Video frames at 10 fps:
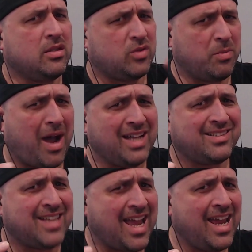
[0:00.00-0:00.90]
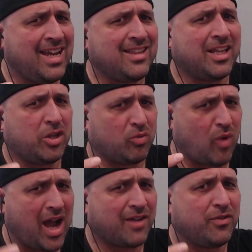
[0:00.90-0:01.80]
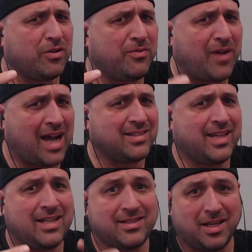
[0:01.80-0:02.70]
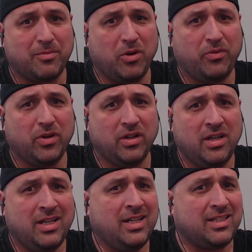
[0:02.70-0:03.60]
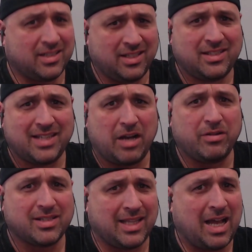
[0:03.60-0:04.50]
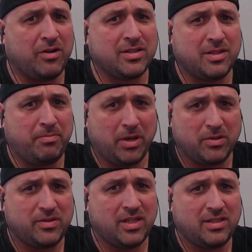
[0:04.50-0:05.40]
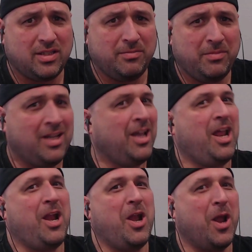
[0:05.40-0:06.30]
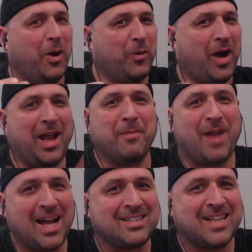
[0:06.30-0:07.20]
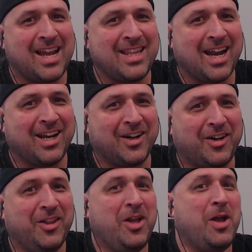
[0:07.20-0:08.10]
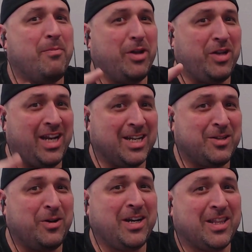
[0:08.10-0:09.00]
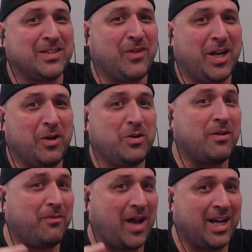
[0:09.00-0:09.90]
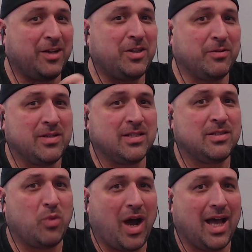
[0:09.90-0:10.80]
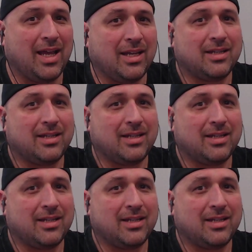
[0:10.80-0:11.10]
So am I saying that the Rockford Fosgate subwoofer doesn't sound as loud as the Bose system? No, I am not saying that at all, but you need to tune into this video to find out the reasons why.